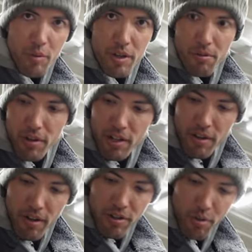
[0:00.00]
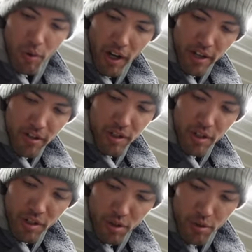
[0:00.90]
when you're running larger water and you
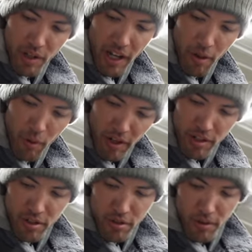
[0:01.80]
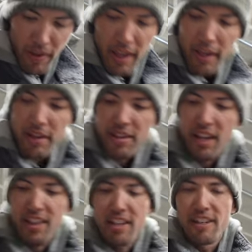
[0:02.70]
do not want to
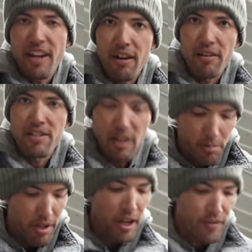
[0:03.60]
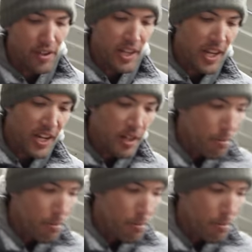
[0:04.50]
take the entire assembly off and lay it on